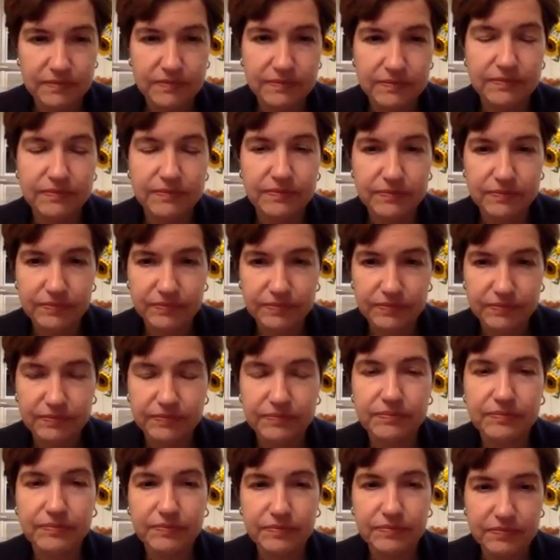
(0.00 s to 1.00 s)

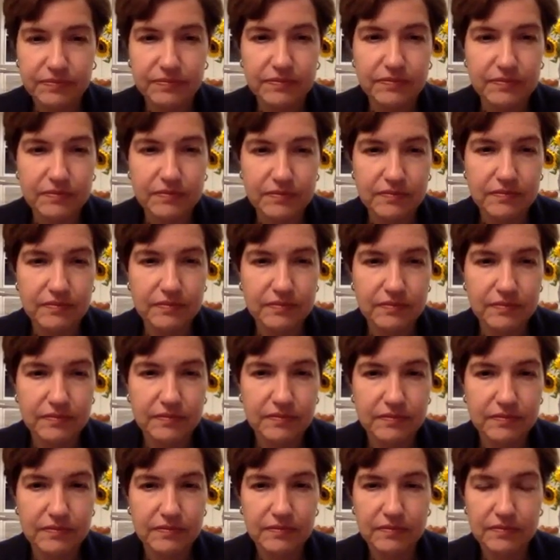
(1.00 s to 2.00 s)

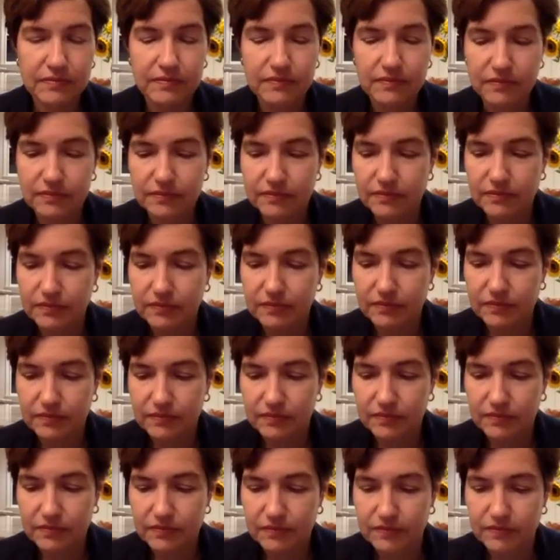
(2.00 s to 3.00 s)

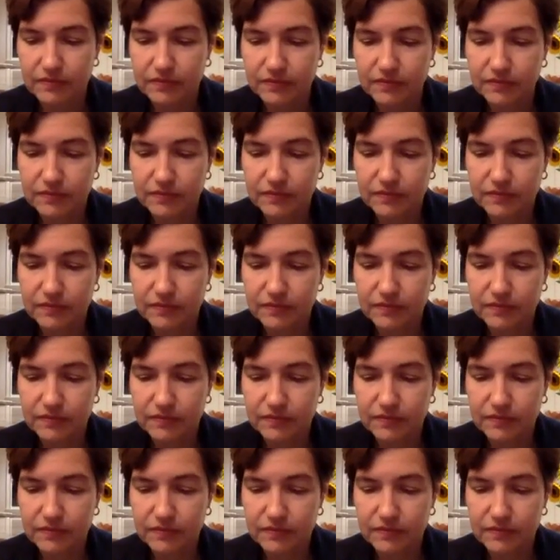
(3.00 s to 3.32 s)
The person shown says nothing.